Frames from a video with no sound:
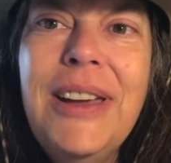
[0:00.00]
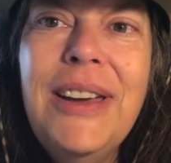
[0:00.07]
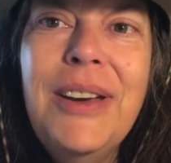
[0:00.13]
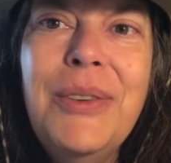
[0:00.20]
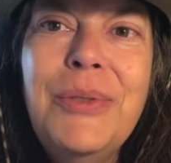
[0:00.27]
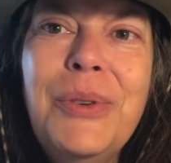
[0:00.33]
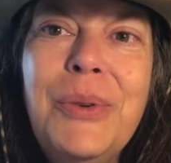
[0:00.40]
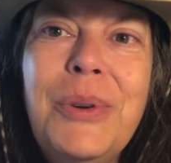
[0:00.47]

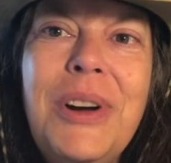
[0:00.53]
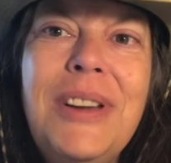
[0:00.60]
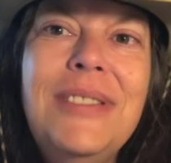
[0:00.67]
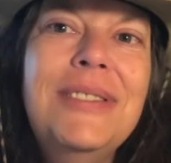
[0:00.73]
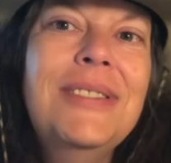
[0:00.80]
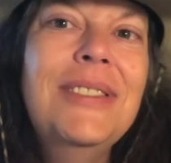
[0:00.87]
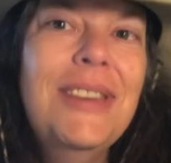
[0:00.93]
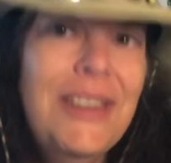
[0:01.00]

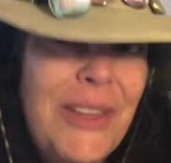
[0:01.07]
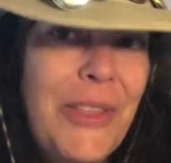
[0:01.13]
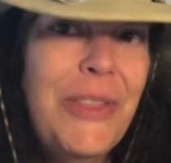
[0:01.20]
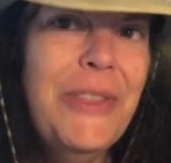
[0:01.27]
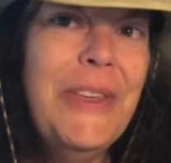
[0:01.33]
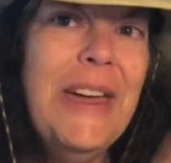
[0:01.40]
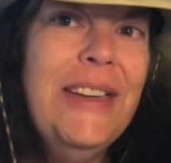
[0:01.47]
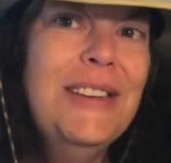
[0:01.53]
everyone.
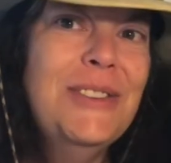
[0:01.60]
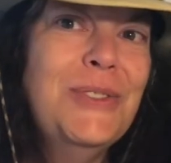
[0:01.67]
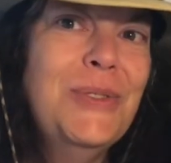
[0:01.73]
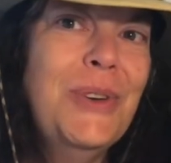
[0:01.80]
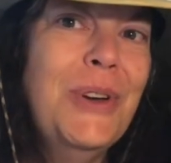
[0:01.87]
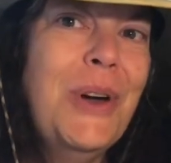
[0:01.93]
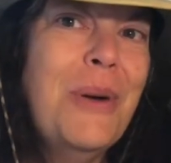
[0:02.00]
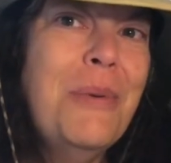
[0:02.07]
Thanks
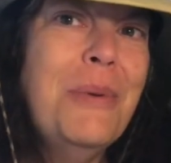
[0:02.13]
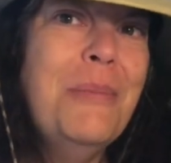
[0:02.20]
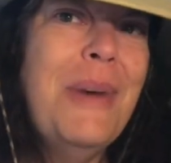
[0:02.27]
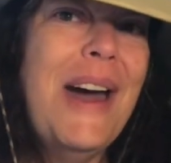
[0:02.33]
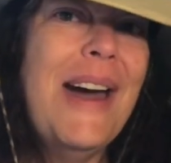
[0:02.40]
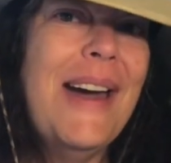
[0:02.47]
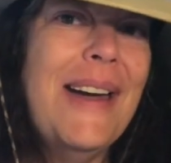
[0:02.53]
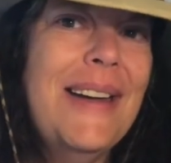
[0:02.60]
for coming
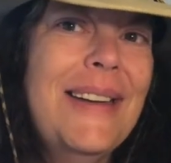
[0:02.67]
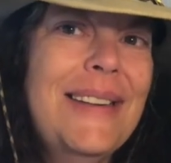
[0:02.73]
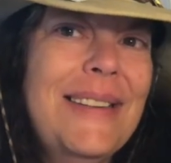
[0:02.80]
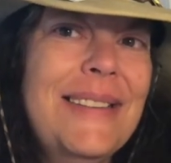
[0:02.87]
by.